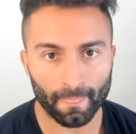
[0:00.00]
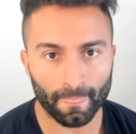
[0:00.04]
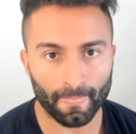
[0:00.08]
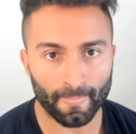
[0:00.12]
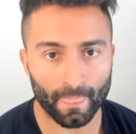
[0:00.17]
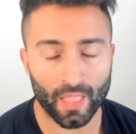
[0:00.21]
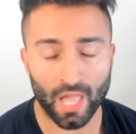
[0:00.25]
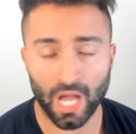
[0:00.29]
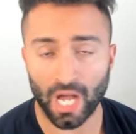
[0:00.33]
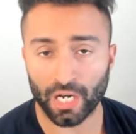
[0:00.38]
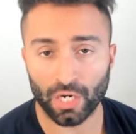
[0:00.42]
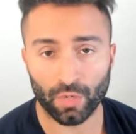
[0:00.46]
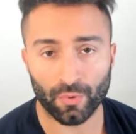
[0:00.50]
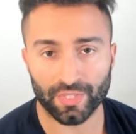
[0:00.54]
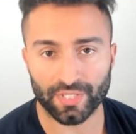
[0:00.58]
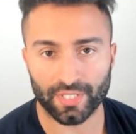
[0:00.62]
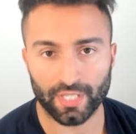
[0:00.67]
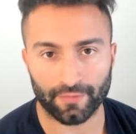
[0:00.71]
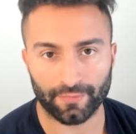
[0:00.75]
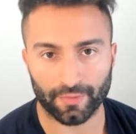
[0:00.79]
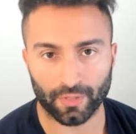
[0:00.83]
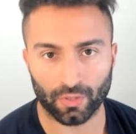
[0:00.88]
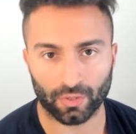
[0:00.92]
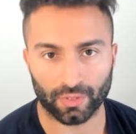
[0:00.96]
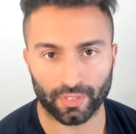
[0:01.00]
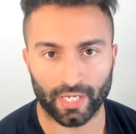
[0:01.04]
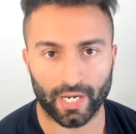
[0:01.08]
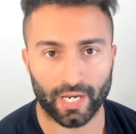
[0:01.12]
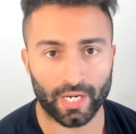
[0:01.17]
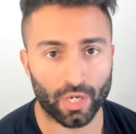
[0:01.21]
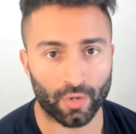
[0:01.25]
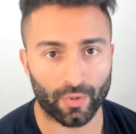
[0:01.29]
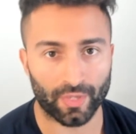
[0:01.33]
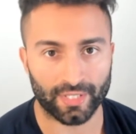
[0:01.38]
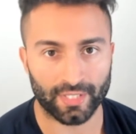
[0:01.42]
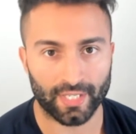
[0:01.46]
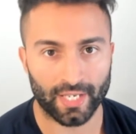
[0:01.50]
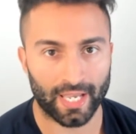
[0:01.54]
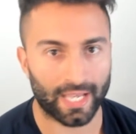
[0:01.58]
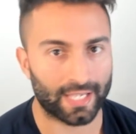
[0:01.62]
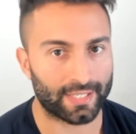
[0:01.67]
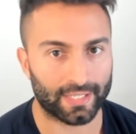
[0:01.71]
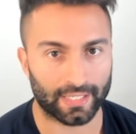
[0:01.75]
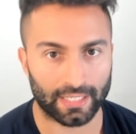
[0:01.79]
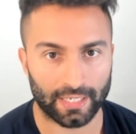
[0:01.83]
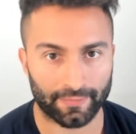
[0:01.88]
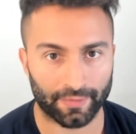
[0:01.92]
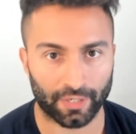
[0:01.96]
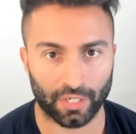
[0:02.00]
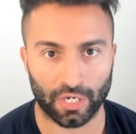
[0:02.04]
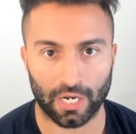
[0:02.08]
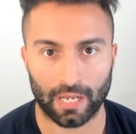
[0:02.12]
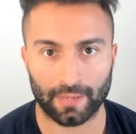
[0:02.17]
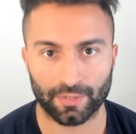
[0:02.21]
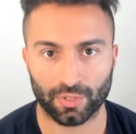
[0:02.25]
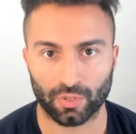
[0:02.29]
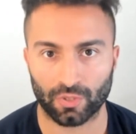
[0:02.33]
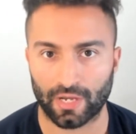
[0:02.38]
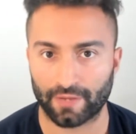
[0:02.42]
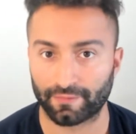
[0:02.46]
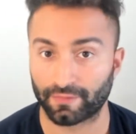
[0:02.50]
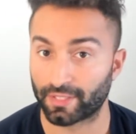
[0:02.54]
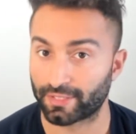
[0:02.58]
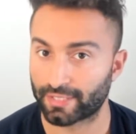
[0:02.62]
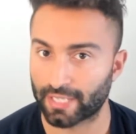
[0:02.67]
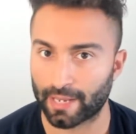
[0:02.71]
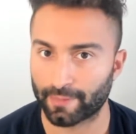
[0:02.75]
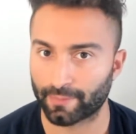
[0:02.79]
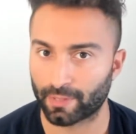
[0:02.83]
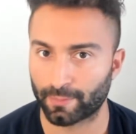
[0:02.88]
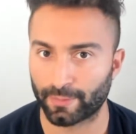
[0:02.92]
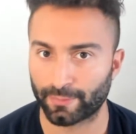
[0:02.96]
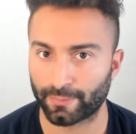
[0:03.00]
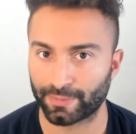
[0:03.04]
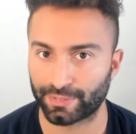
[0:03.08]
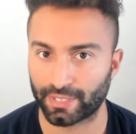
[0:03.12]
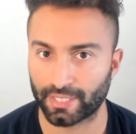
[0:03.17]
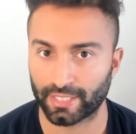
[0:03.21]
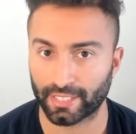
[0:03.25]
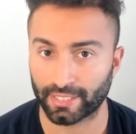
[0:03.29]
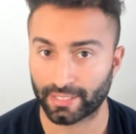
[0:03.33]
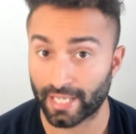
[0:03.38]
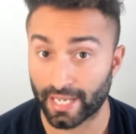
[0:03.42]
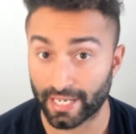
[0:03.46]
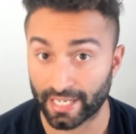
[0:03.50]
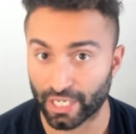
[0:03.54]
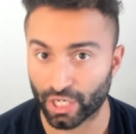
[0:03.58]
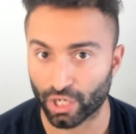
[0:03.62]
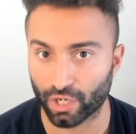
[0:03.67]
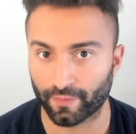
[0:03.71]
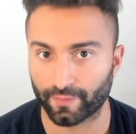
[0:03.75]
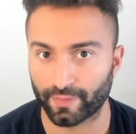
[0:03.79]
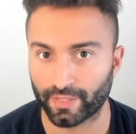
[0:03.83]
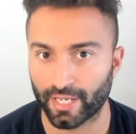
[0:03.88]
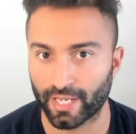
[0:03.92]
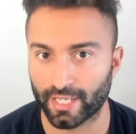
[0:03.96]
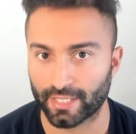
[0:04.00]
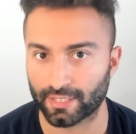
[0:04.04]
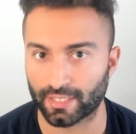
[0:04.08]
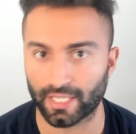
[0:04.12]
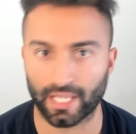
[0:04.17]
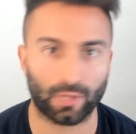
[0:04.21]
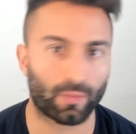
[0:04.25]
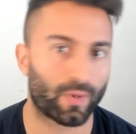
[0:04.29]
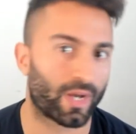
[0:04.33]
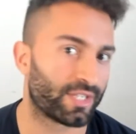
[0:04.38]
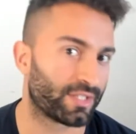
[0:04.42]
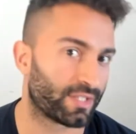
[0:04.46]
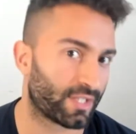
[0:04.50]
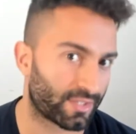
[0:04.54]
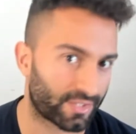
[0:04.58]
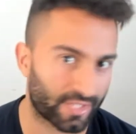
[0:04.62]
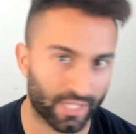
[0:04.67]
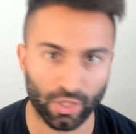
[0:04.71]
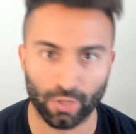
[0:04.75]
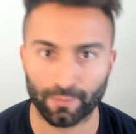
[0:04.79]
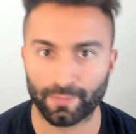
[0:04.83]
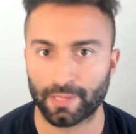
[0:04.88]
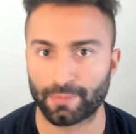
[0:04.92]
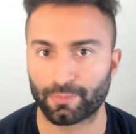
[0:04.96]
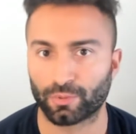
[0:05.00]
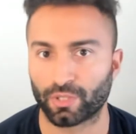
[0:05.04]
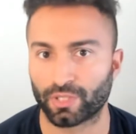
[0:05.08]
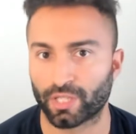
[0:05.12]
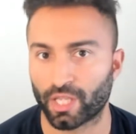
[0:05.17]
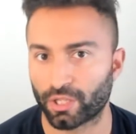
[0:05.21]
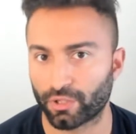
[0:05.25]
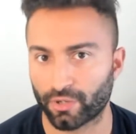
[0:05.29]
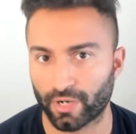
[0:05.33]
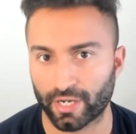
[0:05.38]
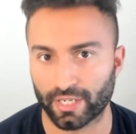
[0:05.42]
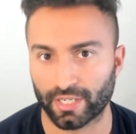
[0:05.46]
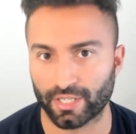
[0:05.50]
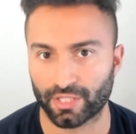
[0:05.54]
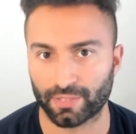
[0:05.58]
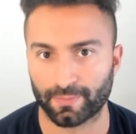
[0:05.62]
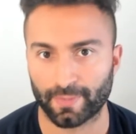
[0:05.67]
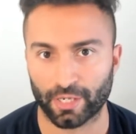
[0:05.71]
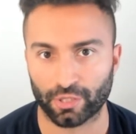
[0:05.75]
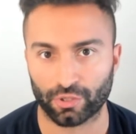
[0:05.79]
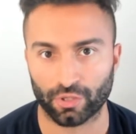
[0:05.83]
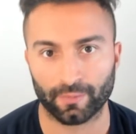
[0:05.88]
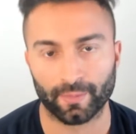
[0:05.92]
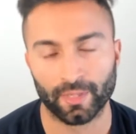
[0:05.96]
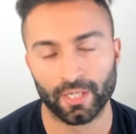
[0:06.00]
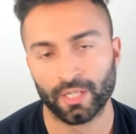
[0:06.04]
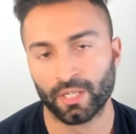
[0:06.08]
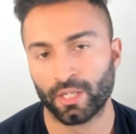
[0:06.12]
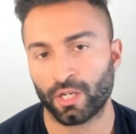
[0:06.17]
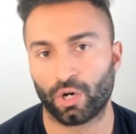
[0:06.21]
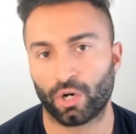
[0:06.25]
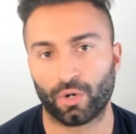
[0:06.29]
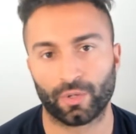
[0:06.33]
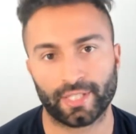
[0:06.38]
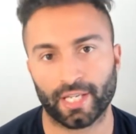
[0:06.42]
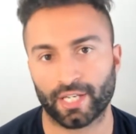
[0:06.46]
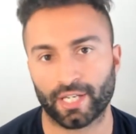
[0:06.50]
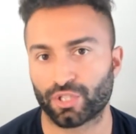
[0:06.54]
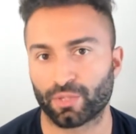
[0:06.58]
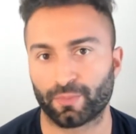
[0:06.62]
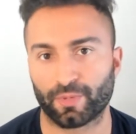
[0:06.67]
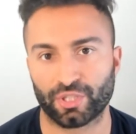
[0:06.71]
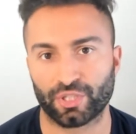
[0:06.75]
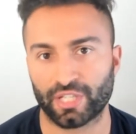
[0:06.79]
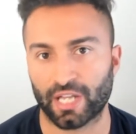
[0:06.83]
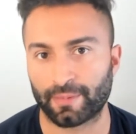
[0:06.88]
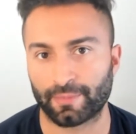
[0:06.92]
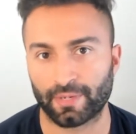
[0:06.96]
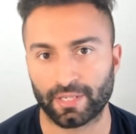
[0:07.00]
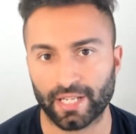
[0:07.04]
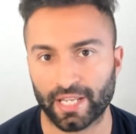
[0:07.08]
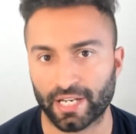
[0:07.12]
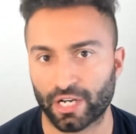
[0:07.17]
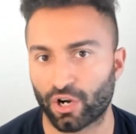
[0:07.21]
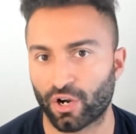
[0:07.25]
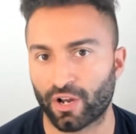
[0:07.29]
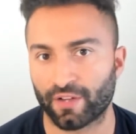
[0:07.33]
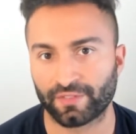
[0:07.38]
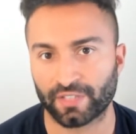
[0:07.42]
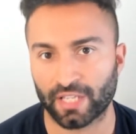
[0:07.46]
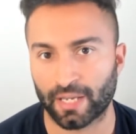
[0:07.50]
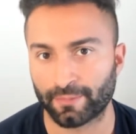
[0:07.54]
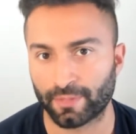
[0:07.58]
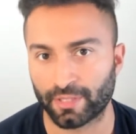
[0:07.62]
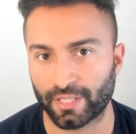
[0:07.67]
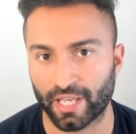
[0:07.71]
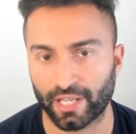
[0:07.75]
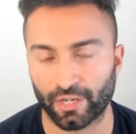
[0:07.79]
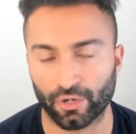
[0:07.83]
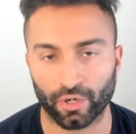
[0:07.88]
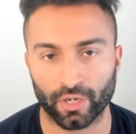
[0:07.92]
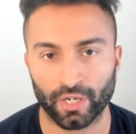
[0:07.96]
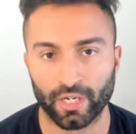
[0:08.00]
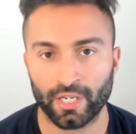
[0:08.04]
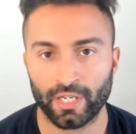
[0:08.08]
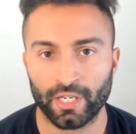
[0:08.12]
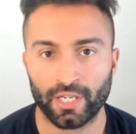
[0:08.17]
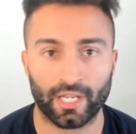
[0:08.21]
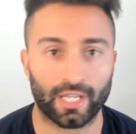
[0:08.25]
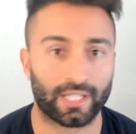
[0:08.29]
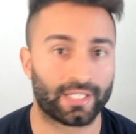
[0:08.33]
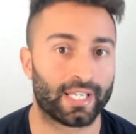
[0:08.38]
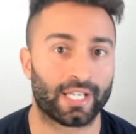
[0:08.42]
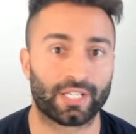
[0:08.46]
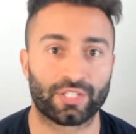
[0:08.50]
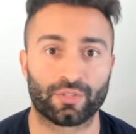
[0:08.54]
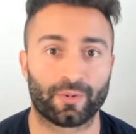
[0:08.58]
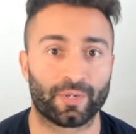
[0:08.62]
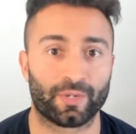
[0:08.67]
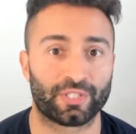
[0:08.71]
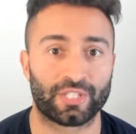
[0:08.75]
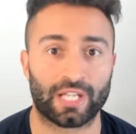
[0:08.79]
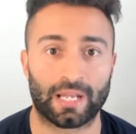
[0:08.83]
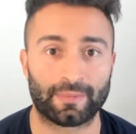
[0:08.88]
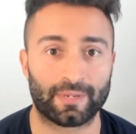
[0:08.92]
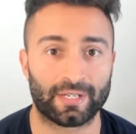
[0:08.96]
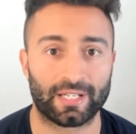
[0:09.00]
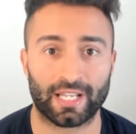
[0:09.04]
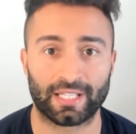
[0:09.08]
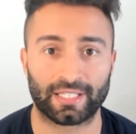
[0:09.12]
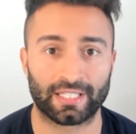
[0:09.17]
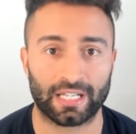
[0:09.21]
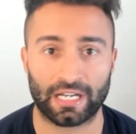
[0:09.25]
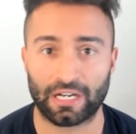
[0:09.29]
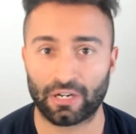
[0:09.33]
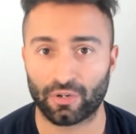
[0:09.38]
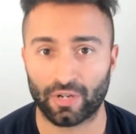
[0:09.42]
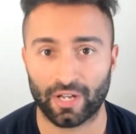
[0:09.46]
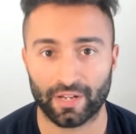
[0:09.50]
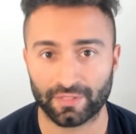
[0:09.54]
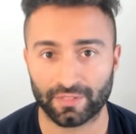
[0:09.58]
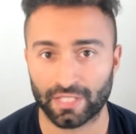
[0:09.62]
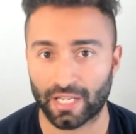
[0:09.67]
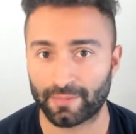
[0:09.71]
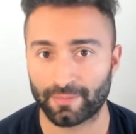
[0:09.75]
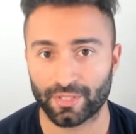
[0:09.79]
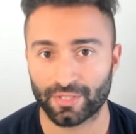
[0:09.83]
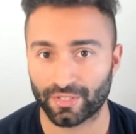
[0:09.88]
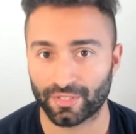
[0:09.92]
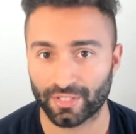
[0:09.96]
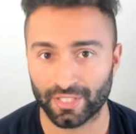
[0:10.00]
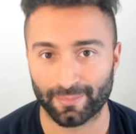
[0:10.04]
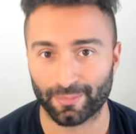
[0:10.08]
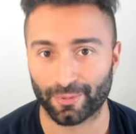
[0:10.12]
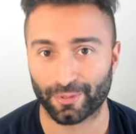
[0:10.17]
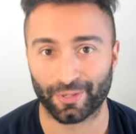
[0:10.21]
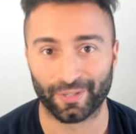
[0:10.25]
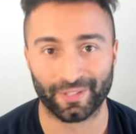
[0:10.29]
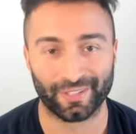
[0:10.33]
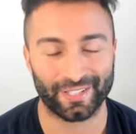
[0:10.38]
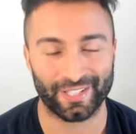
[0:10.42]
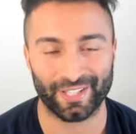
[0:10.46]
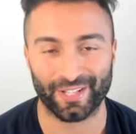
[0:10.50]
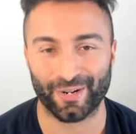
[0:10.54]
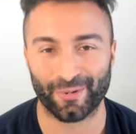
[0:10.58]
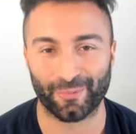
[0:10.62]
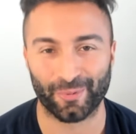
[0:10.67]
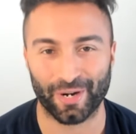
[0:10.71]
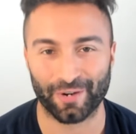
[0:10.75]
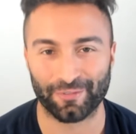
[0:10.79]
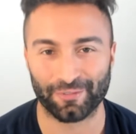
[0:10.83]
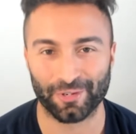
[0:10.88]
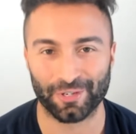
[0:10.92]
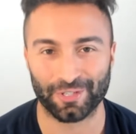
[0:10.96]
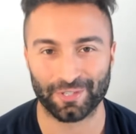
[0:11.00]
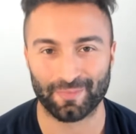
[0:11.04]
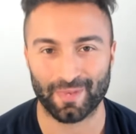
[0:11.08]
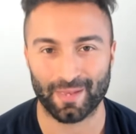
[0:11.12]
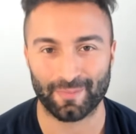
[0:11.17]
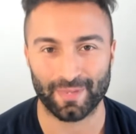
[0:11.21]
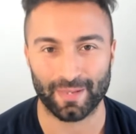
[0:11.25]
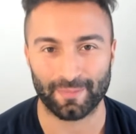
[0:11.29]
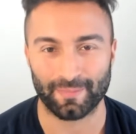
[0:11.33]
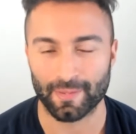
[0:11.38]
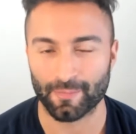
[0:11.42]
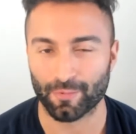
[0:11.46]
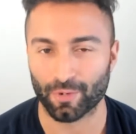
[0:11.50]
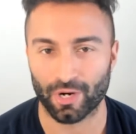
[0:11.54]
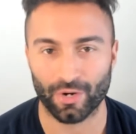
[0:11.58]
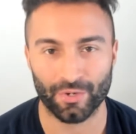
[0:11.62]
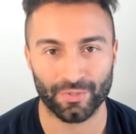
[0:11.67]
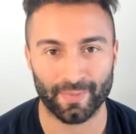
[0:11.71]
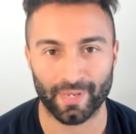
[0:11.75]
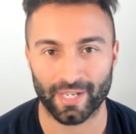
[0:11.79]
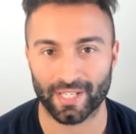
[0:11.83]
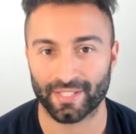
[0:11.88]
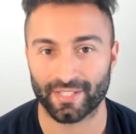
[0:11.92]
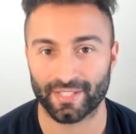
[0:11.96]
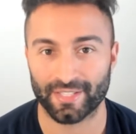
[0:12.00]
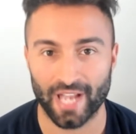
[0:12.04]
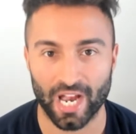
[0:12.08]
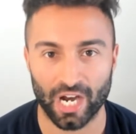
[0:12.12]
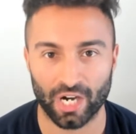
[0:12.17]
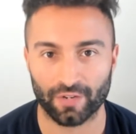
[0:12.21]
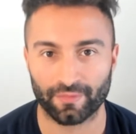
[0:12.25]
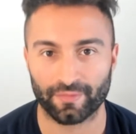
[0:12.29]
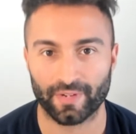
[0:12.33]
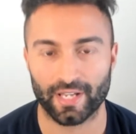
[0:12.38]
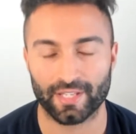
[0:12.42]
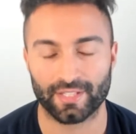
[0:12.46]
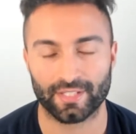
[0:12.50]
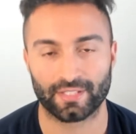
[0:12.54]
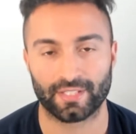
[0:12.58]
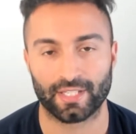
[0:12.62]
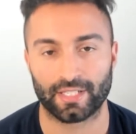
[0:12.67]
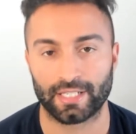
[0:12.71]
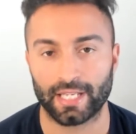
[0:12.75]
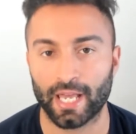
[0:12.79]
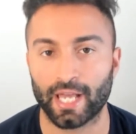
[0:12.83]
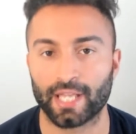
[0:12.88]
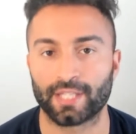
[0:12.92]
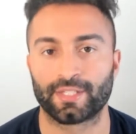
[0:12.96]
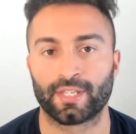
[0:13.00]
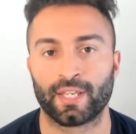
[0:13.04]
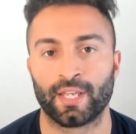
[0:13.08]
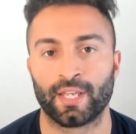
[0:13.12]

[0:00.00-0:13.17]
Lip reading: Now, I know it's difficult, and I know it's a significant obstacle having the time commitment to take care of kids. Likewise, the single people on the other end of the spectrum, oh, it takes so much time to date, I don't have time to date, or it takes so much time to date that I don't have time to sleep, or, whatever else it may be. People are always making sacrifices, and yes,